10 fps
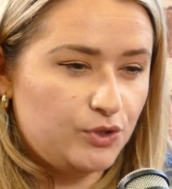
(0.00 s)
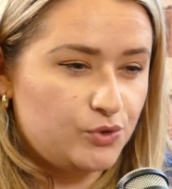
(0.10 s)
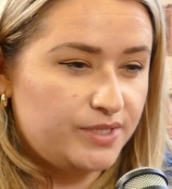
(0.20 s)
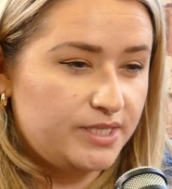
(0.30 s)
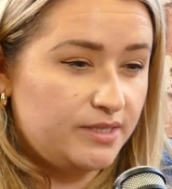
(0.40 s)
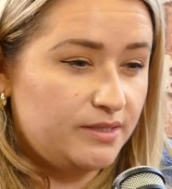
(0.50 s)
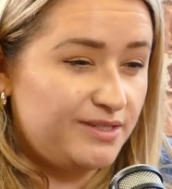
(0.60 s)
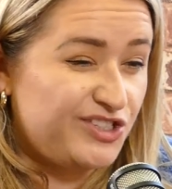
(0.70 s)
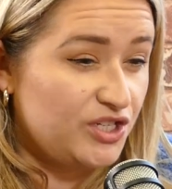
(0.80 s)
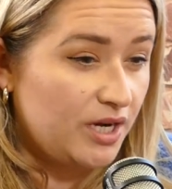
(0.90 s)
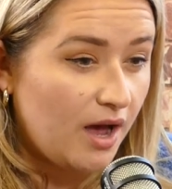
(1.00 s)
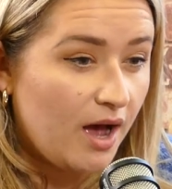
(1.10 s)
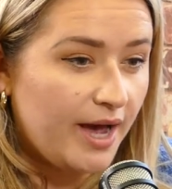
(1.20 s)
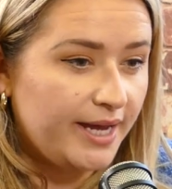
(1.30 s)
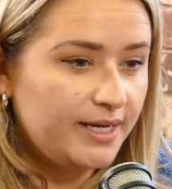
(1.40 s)
joined in
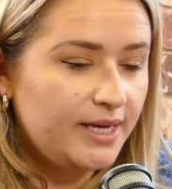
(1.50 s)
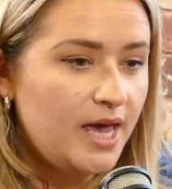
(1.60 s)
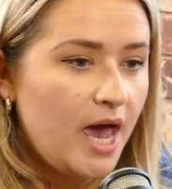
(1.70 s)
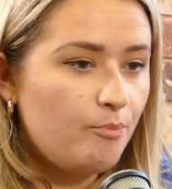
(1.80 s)
July.